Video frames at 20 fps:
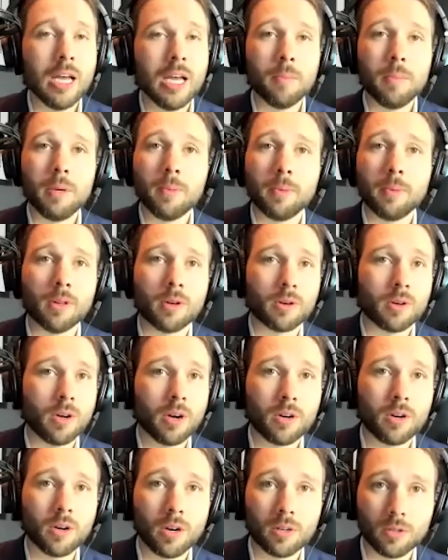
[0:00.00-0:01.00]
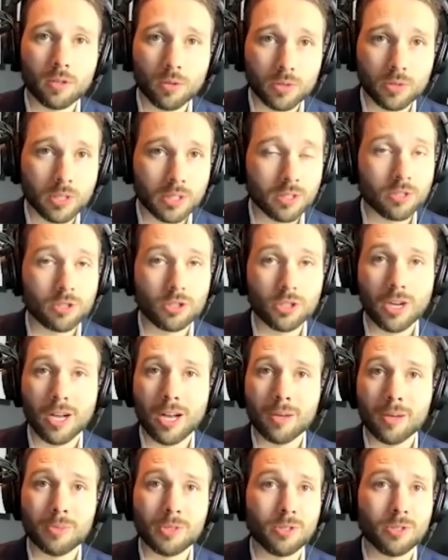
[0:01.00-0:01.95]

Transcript: People are losing their jobs.